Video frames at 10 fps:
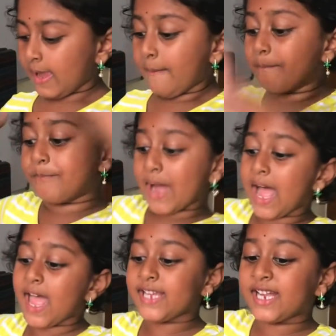
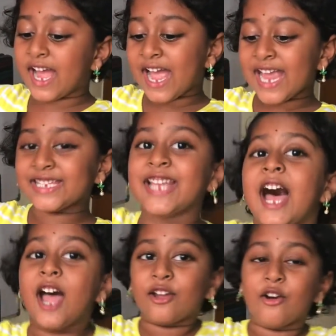Bye, guys.
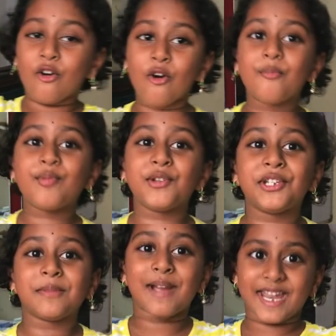I hope you
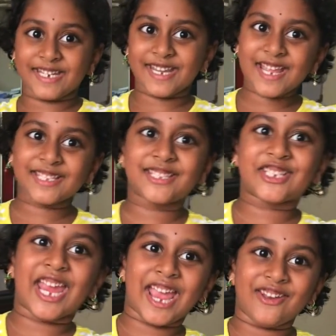see my next
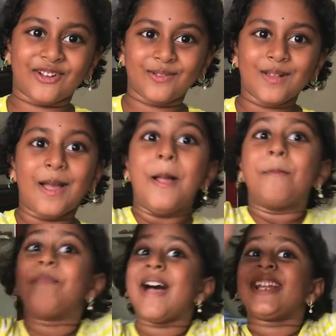channel.
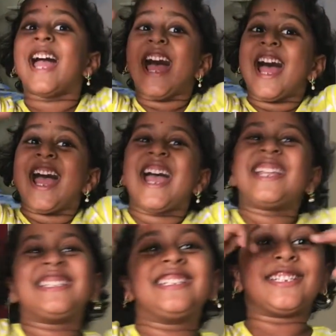Bye,
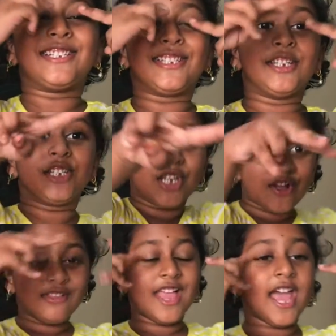guys. See
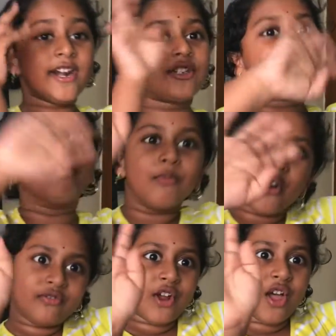you later
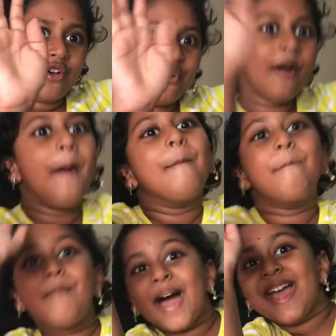tomorrow.
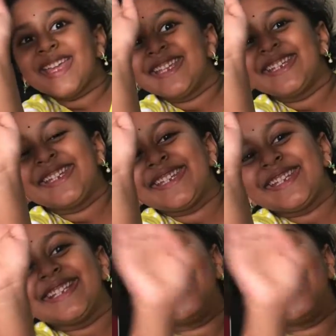Bye.